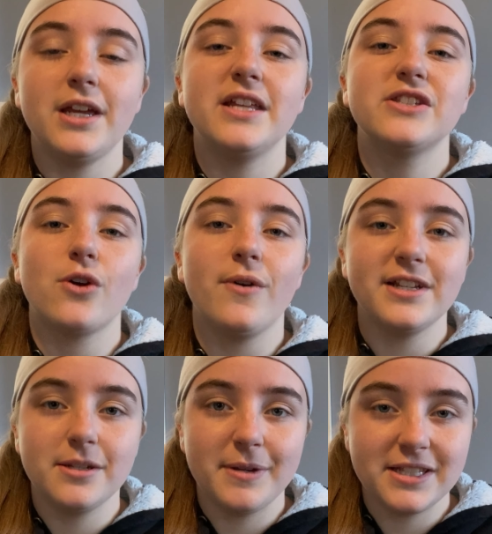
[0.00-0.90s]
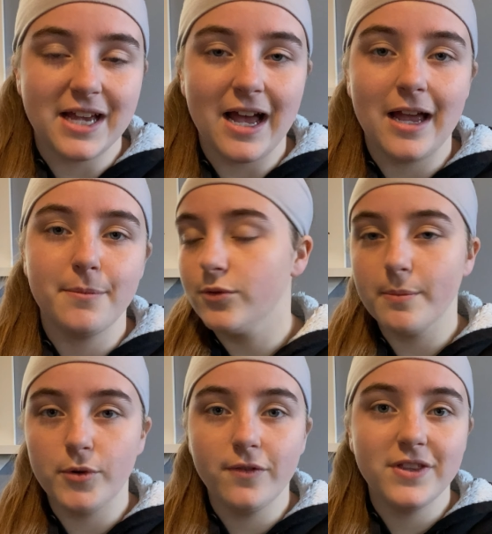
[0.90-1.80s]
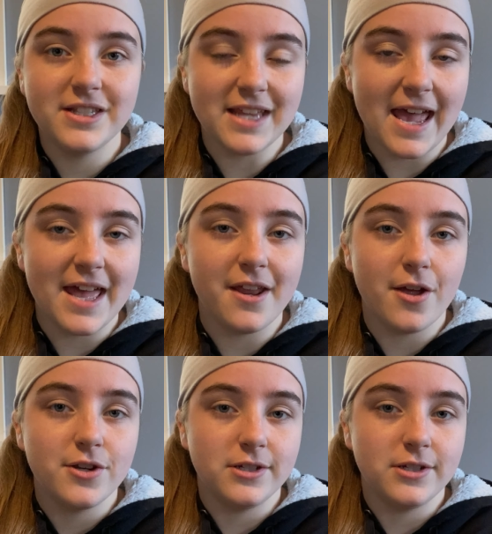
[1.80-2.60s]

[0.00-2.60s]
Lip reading: it's going to be time to remove the dead